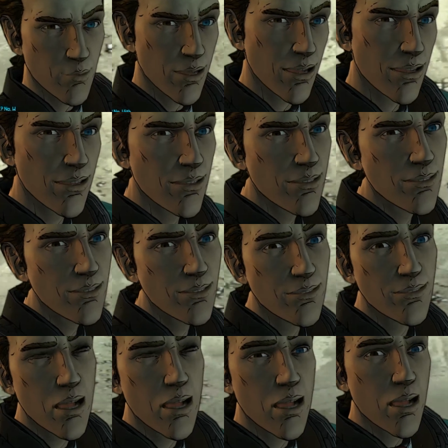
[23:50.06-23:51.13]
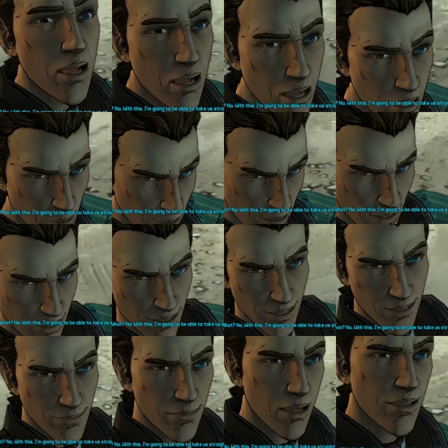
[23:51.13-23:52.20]
What? No, with
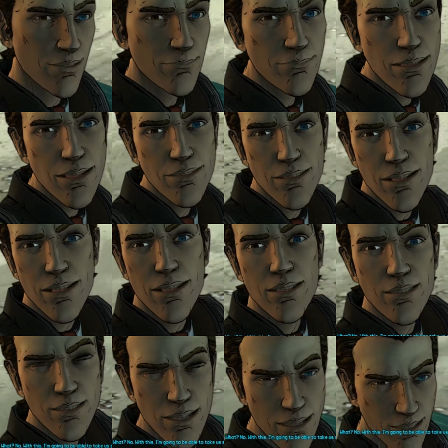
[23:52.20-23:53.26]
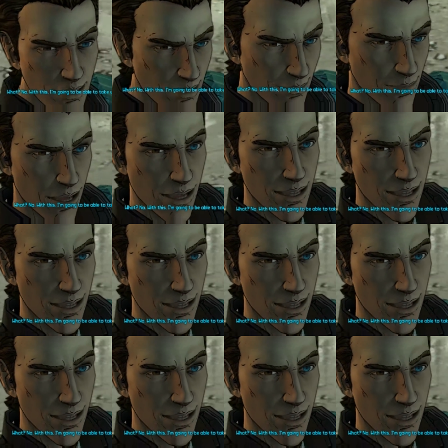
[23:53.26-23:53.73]
this, I'm gonna be able to take us straight to the